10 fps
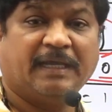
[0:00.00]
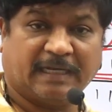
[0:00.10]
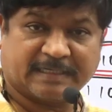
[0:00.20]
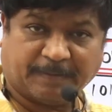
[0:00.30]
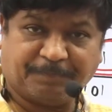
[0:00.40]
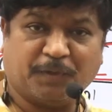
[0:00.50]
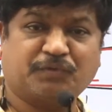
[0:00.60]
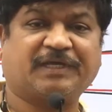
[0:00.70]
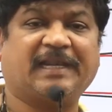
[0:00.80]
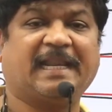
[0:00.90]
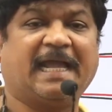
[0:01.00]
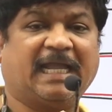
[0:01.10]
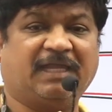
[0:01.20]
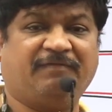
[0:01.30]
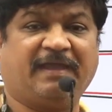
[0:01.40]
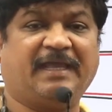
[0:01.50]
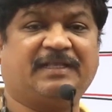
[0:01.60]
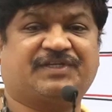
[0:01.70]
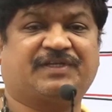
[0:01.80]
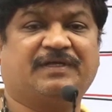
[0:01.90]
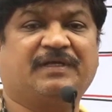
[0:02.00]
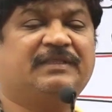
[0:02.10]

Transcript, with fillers: In computer language,